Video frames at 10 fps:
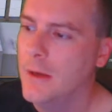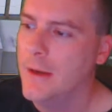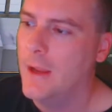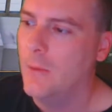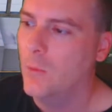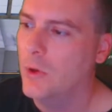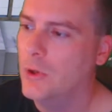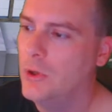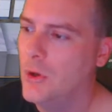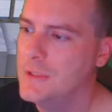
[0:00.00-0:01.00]
Now we want to
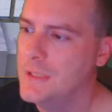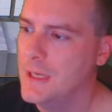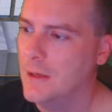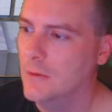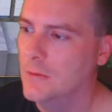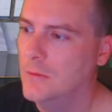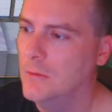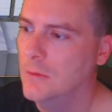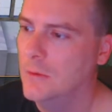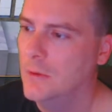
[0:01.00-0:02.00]
go down
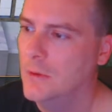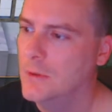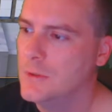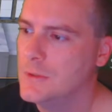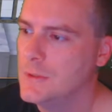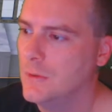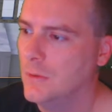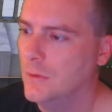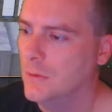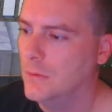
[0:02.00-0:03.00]

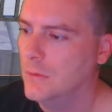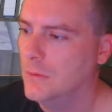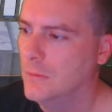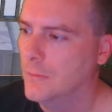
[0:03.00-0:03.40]
to